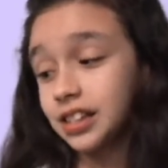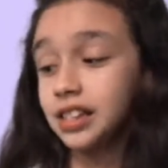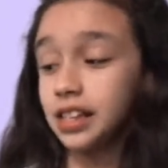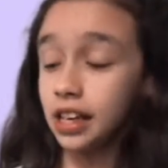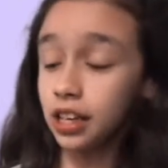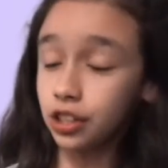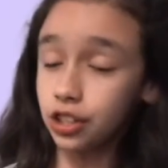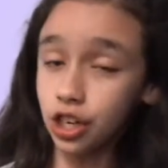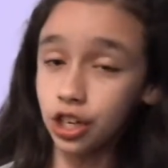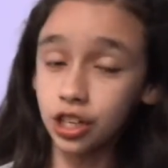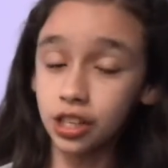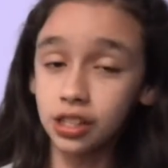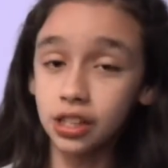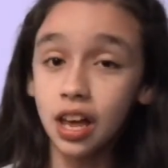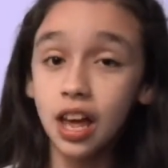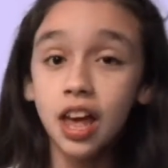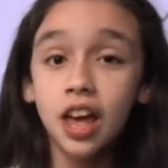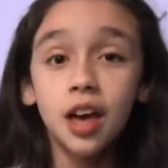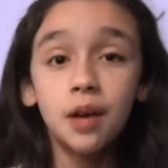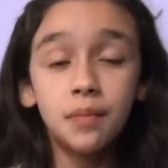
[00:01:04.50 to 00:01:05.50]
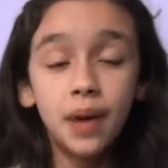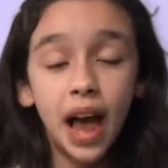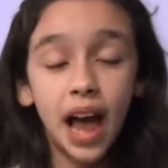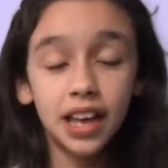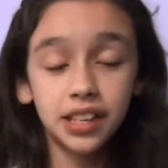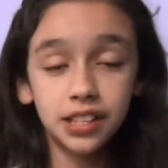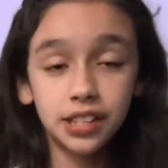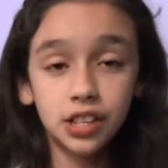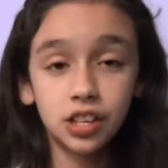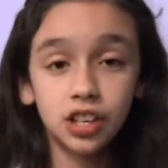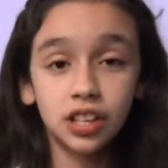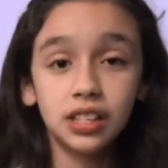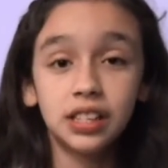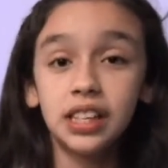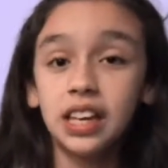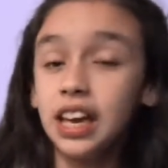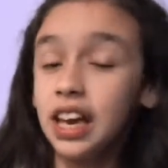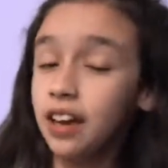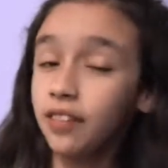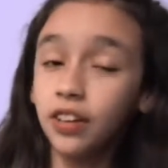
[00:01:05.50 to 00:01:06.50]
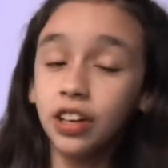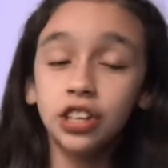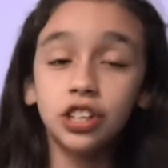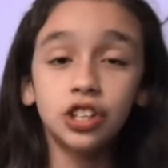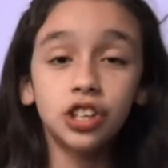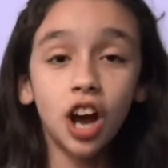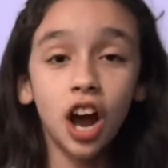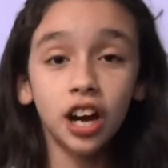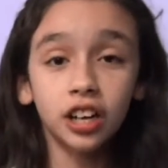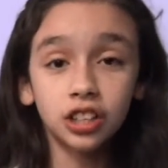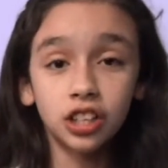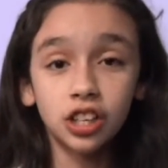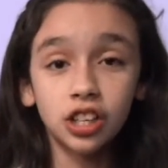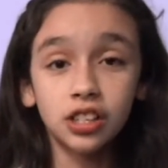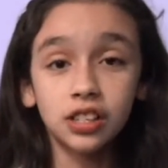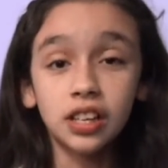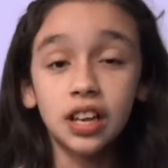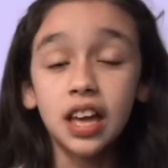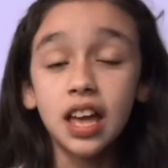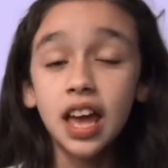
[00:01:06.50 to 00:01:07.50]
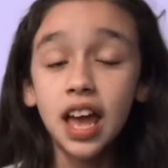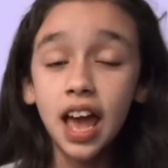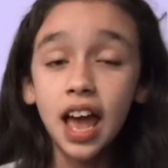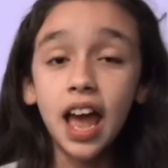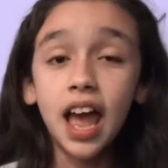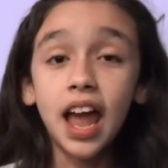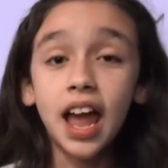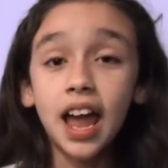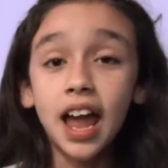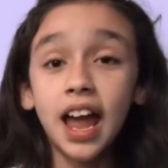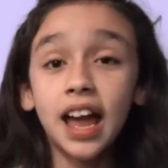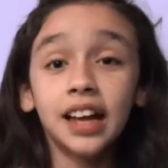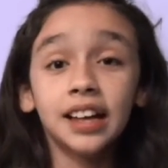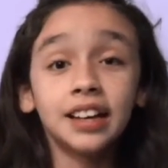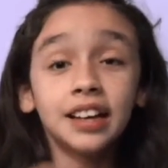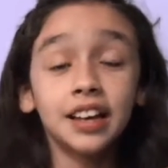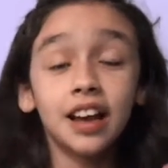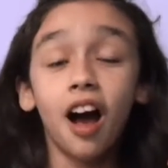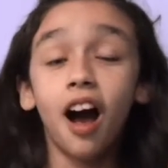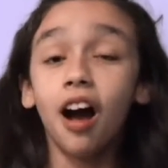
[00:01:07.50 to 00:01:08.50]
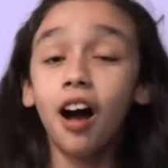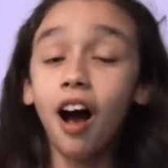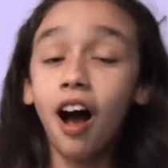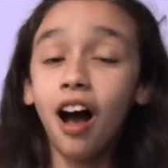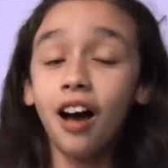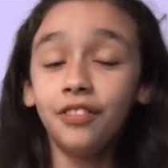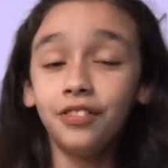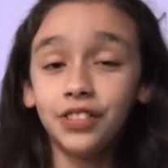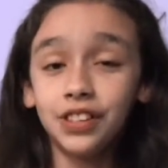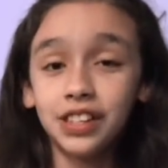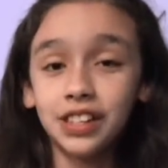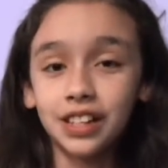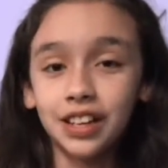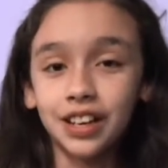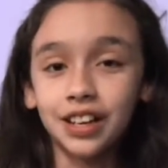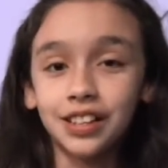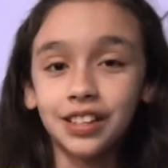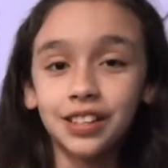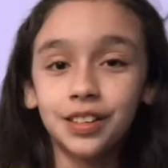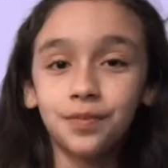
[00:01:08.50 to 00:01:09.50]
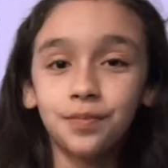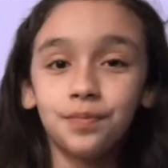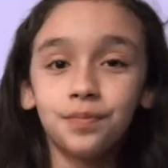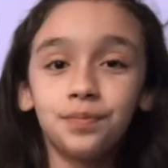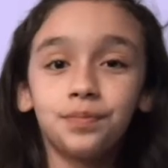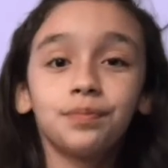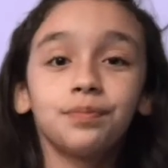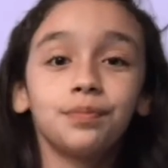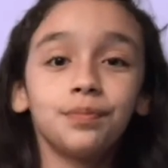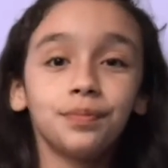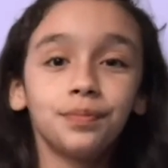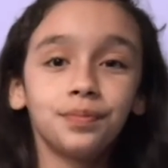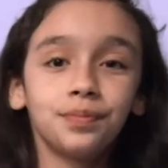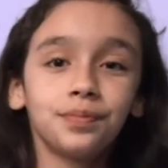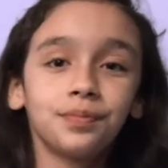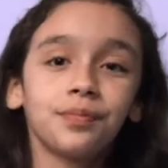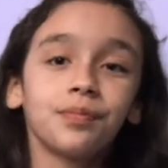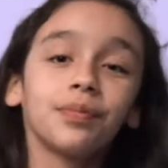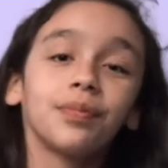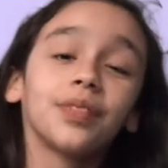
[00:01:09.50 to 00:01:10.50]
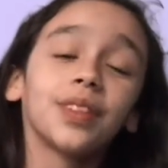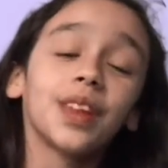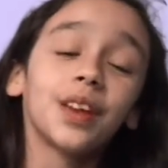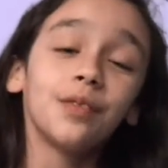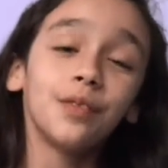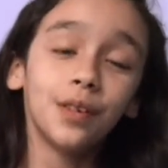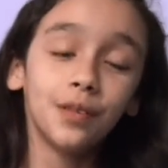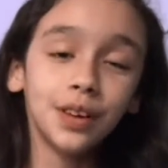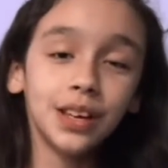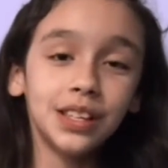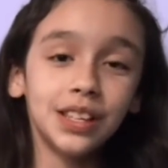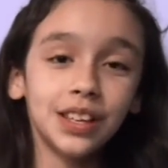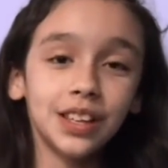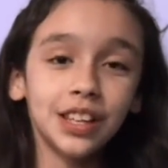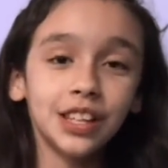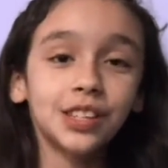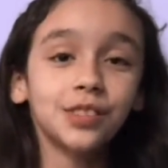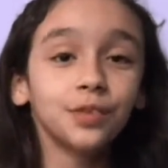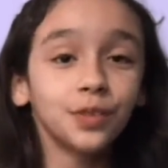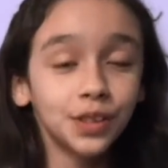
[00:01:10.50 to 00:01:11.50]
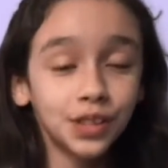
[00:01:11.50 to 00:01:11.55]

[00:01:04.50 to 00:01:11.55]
teachers, pastors, even doctors, and officers. When we do this, we're